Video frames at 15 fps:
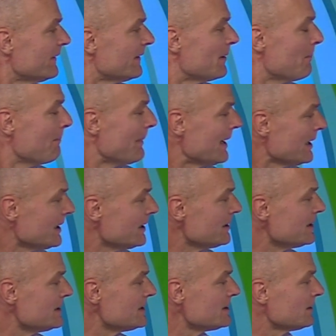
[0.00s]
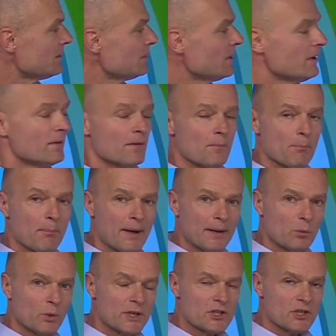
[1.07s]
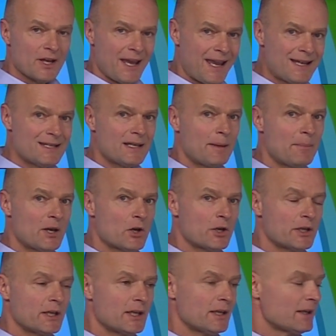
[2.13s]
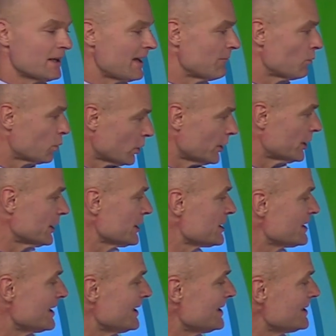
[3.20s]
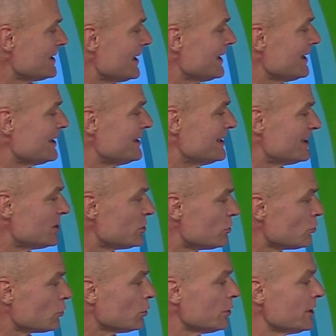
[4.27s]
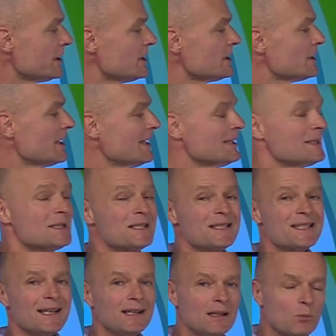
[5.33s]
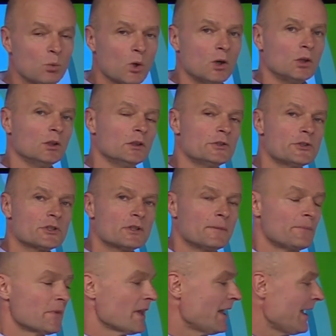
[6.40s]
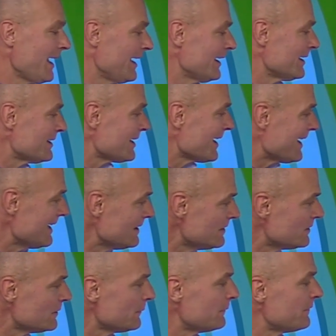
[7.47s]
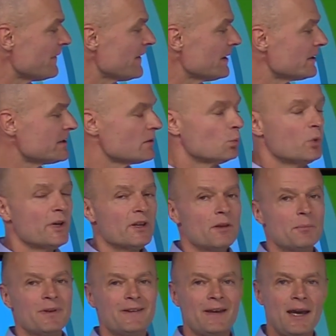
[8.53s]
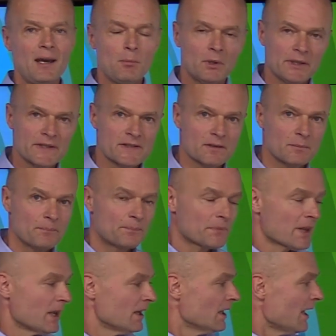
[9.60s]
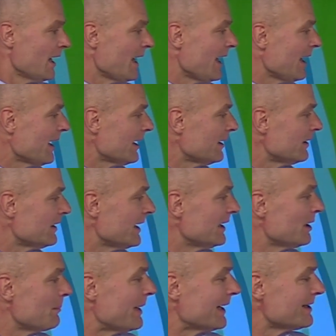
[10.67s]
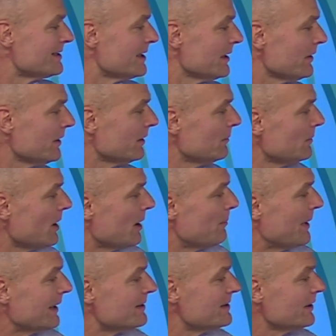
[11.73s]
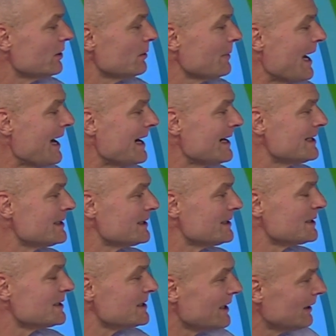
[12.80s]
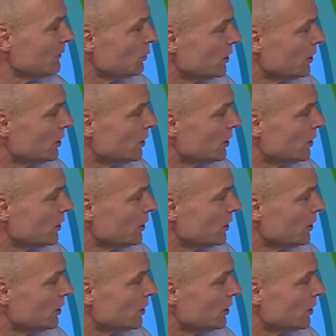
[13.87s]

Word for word: the mechanism by which an antibiotic works is that it destroys cell walls and it interferes with metabolism. And in a bacterium, a bacterium has a cell